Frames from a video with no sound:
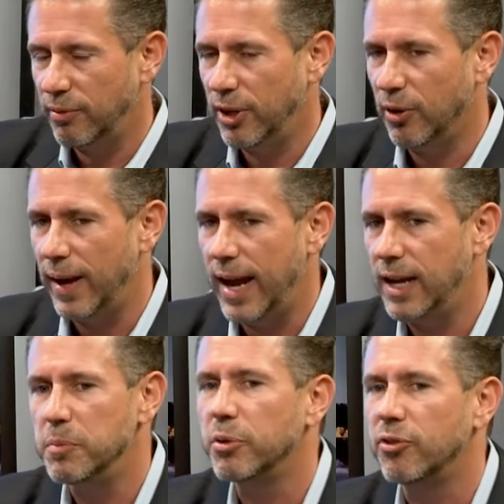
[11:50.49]
you know
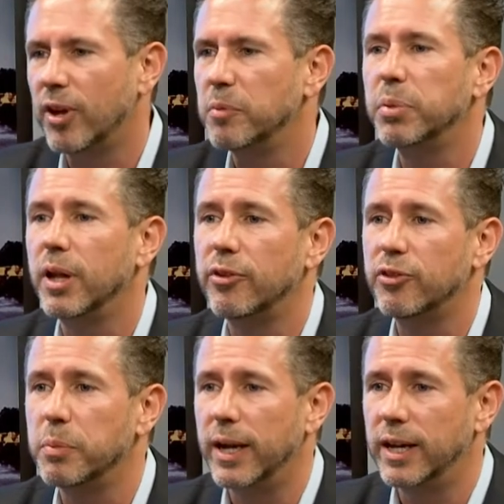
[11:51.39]
80% plus
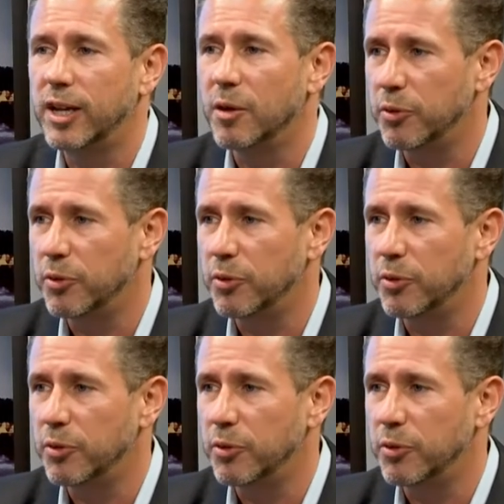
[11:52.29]
of my income